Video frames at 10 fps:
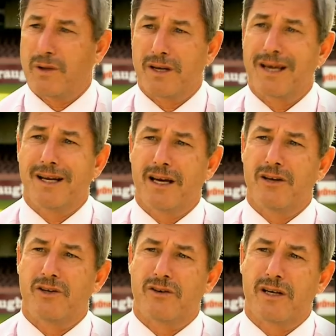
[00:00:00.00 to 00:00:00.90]
with niggling
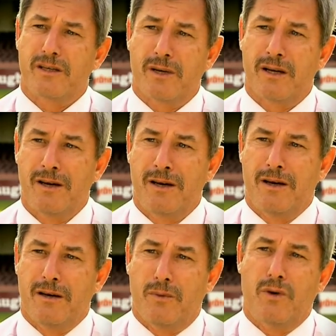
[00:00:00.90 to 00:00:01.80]
injuries. But
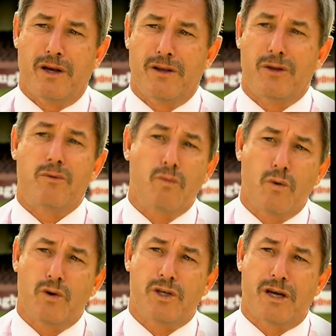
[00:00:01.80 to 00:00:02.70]
boy, the
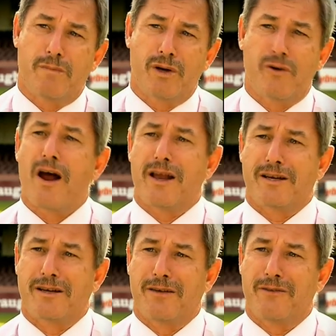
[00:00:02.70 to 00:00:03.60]
rewards can be
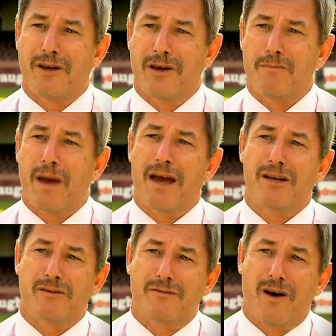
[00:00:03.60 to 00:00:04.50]
great. If you can get
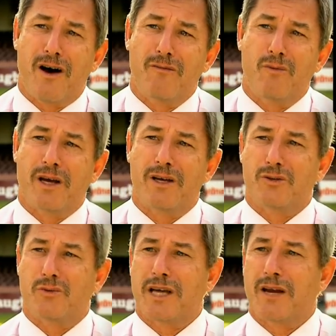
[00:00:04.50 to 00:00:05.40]
bags of five
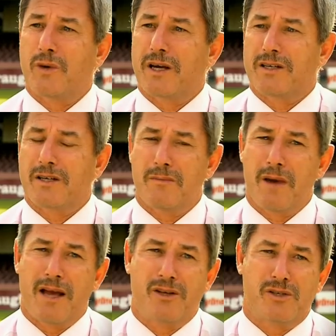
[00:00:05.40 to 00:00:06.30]
wickets or ten wickets in a
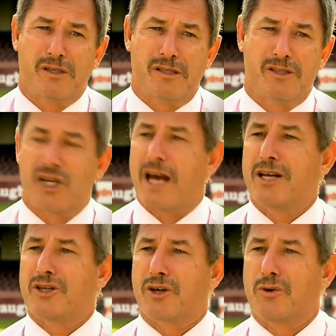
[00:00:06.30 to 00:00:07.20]
match and
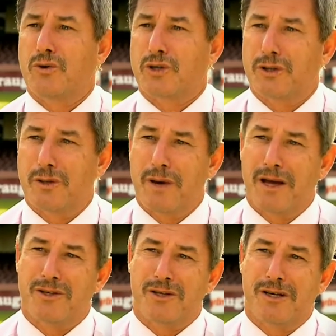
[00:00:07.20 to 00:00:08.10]
change the course of the
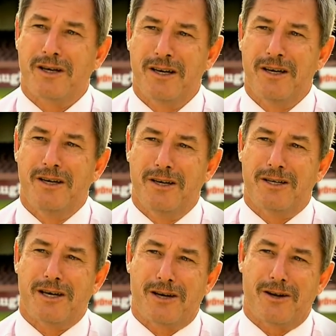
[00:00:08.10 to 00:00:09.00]
match, uh, you
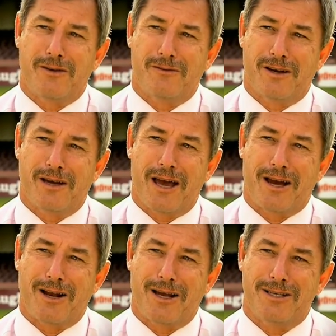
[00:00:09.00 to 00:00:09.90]
take a lot of uh,
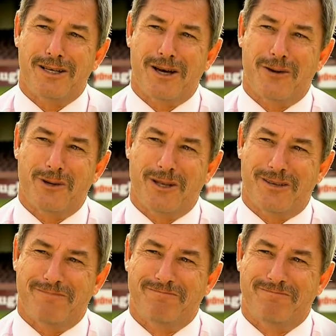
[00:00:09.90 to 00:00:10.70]
accolades that go with it